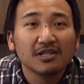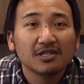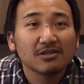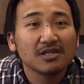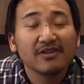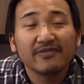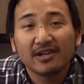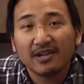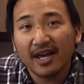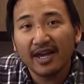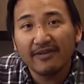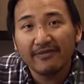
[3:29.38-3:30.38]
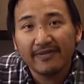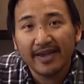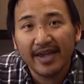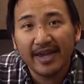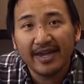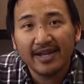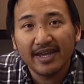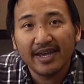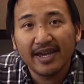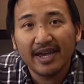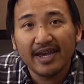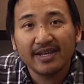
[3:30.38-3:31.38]
live their life and
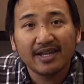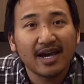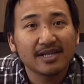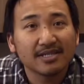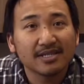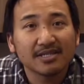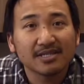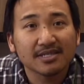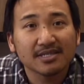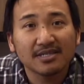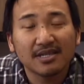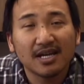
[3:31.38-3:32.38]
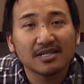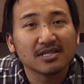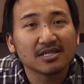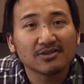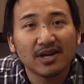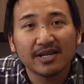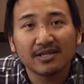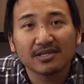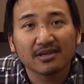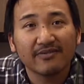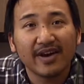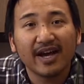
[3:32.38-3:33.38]
not just trying to
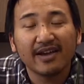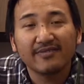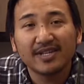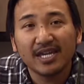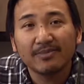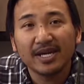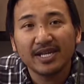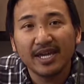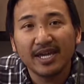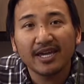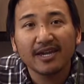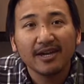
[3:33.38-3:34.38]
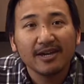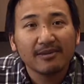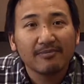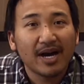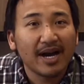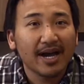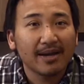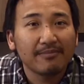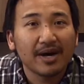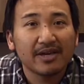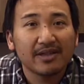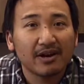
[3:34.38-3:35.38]
survive day by day
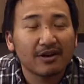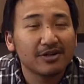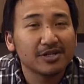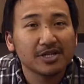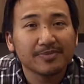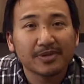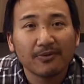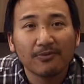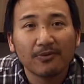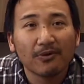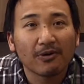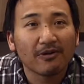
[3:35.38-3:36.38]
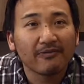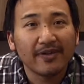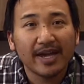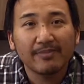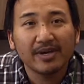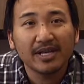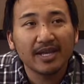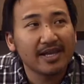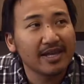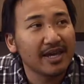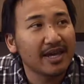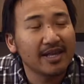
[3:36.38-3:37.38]
by the hardships of war, famine,
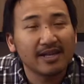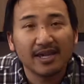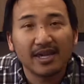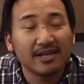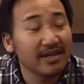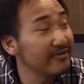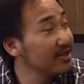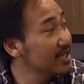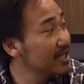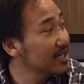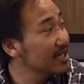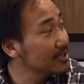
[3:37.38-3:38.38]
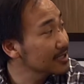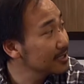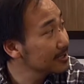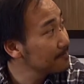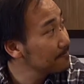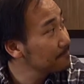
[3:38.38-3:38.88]
and everything else.